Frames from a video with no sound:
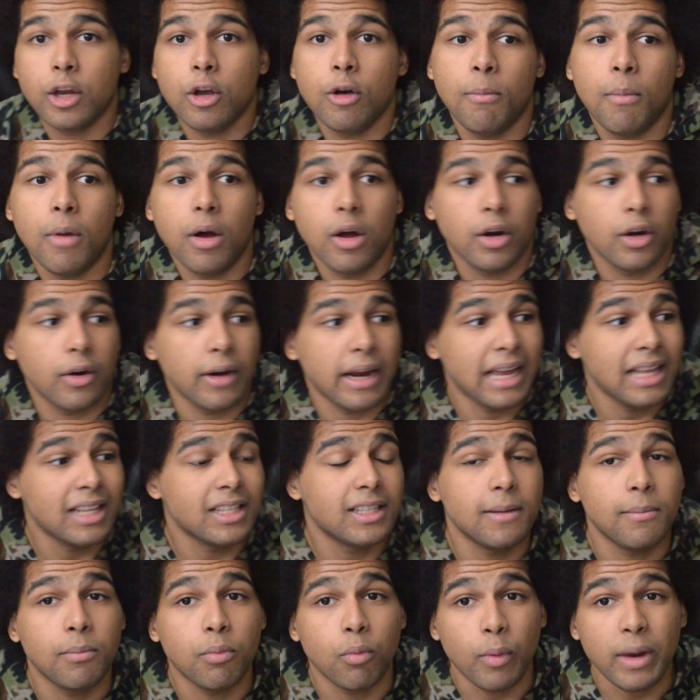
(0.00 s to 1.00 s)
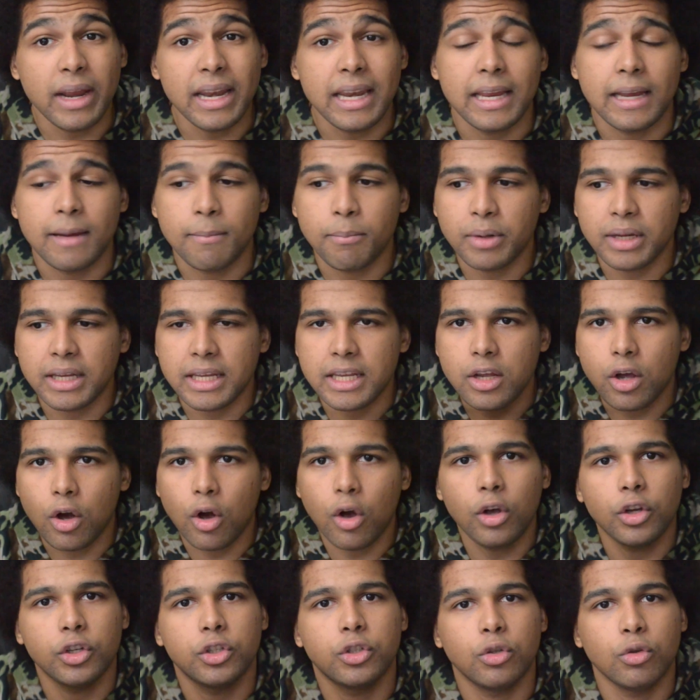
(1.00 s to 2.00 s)
Killmonger ends up winning, but he
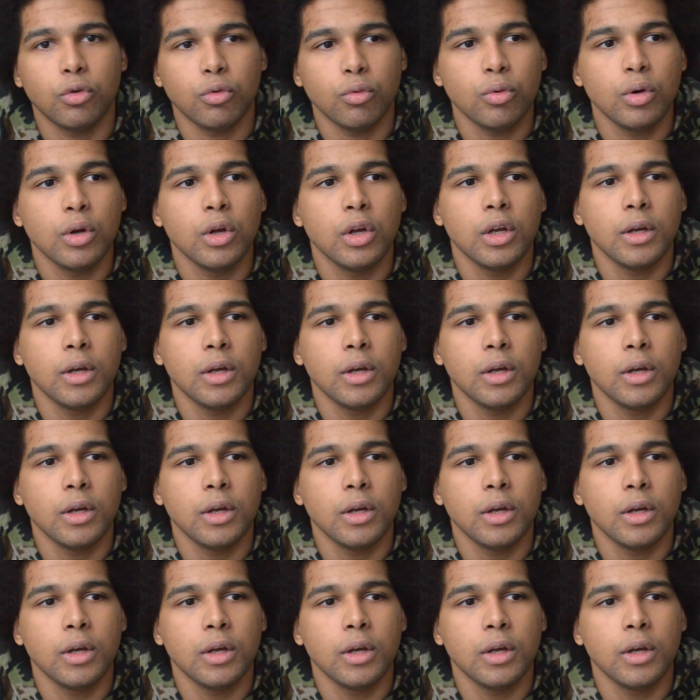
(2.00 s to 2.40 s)
also